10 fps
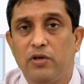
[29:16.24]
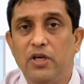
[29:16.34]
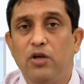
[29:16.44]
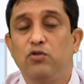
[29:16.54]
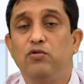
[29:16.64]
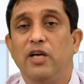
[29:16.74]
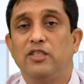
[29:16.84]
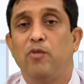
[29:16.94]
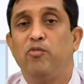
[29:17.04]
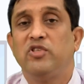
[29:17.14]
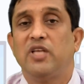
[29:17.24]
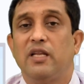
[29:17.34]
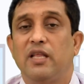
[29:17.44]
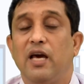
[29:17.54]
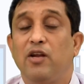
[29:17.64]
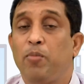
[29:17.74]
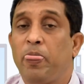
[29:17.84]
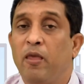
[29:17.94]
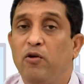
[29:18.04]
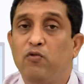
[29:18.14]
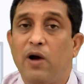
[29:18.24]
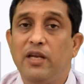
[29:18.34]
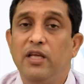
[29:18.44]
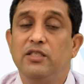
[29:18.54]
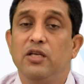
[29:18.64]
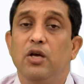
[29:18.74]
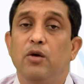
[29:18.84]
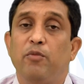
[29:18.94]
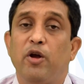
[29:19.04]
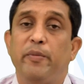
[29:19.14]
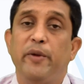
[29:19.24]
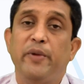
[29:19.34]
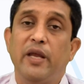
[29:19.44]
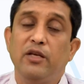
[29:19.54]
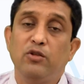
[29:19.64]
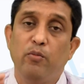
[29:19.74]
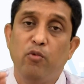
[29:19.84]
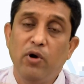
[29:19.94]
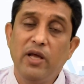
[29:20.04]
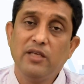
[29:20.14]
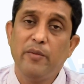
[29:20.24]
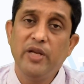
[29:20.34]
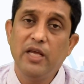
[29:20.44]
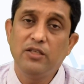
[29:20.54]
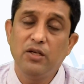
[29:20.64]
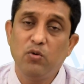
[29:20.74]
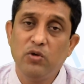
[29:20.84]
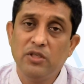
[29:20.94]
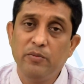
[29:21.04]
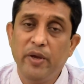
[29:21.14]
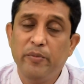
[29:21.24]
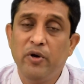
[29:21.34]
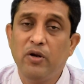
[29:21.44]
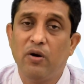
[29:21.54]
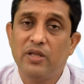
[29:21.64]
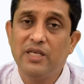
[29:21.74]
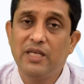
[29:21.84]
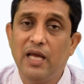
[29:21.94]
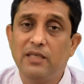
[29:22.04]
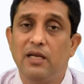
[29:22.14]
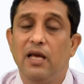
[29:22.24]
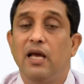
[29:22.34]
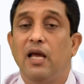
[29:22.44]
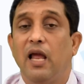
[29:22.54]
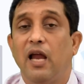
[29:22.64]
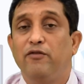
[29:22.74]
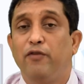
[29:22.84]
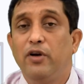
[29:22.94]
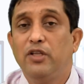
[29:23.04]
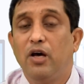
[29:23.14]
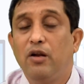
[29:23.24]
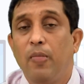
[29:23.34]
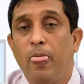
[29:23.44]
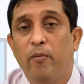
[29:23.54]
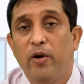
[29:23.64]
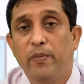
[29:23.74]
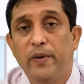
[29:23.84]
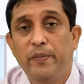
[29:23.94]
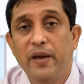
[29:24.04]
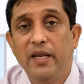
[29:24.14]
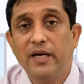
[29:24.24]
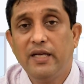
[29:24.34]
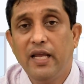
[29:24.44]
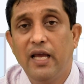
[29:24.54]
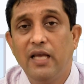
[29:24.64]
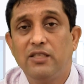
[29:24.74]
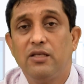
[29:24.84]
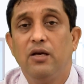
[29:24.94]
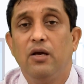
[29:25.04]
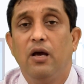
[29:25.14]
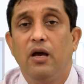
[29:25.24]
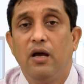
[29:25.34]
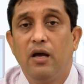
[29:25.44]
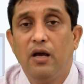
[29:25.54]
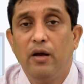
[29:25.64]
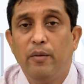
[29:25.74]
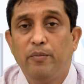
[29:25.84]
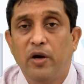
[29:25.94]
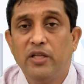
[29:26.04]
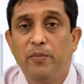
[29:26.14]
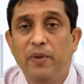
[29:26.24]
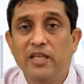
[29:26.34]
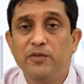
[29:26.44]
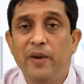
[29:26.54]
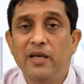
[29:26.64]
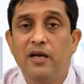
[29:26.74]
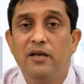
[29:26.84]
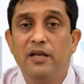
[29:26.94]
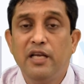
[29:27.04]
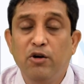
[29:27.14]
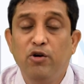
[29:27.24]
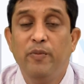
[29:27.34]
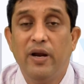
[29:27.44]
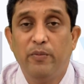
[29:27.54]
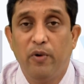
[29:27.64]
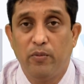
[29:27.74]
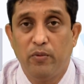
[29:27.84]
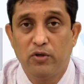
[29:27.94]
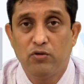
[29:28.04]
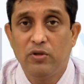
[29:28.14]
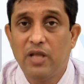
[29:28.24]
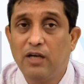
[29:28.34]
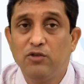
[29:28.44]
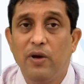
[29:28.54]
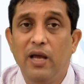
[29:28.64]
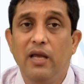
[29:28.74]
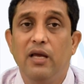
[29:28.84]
here two examples are there. One is for preparing the board examination question paper or the test, and further for preparing test for the placement and recruitment purpose. So that's why